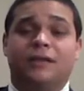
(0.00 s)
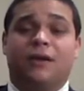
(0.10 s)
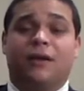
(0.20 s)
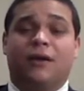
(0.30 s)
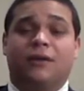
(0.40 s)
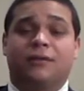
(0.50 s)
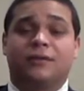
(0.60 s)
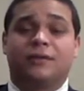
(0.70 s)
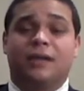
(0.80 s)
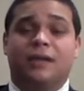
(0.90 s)

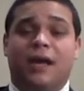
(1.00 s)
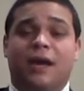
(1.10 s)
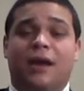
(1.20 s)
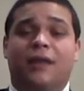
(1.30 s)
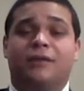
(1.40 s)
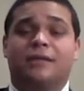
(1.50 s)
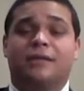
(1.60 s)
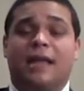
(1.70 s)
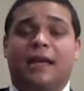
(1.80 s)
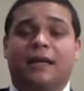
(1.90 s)
Articles and others
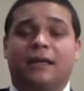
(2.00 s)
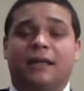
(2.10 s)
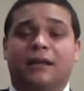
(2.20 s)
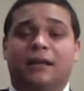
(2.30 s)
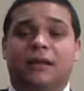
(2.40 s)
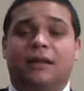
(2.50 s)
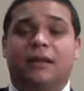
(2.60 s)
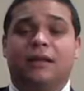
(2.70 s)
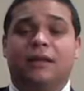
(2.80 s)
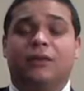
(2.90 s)
like it
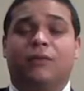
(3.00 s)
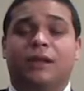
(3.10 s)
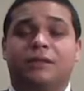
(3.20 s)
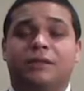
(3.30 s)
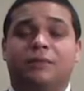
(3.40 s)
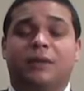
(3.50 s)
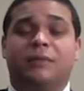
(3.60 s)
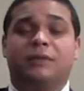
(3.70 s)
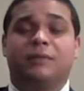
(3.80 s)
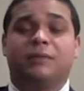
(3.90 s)
lead the Russian
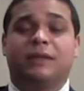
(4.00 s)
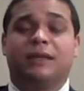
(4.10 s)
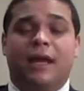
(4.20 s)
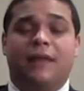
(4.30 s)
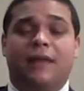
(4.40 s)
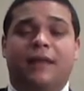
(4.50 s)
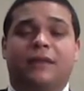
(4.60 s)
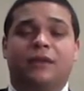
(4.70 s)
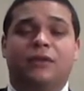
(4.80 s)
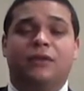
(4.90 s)
people to believe that
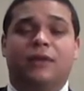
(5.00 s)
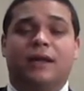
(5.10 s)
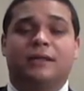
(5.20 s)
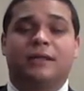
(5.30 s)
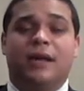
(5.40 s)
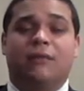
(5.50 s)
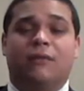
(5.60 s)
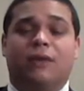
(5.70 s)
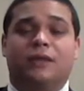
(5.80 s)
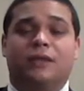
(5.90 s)
the US and
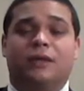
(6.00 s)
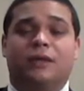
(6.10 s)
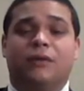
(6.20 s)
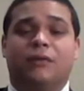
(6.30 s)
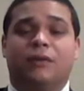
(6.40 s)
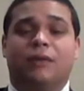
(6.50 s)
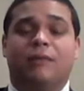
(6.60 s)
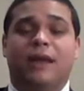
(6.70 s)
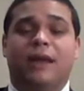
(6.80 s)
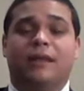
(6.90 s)
Russia will
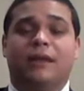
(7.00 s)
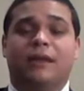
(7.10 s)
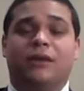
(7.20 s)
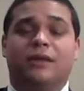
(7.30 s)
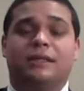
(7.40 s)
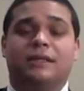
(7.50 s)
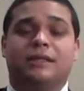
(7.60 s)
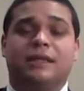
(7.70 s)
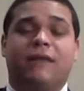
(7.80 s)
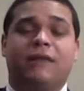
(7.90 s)
amend the nearly
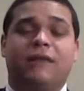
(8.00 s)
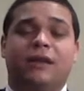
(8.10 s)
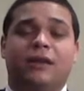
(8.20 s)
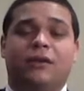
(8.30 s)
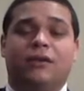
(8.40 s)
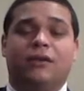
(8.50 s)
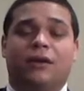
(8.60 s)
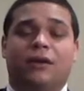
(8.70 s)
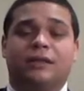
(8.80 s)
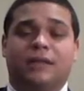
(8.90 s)

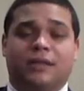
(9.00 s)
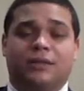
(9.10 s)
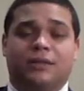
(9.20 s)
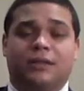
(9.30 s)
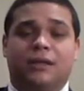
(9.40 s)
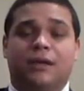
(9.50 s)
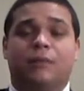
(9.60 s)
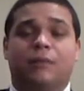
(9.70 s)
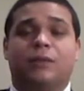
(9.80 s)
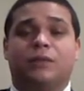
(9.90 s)
70-year-long tension
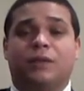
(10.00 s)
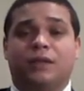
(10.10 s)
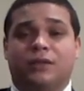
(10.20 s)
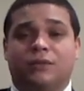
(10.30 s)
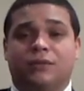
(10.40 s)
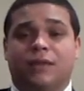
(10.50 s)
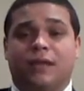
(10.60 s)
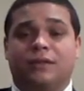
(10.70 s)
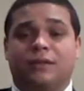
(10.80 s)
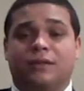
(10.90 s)
between the two
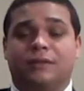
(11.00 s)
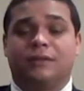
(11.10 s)
nations.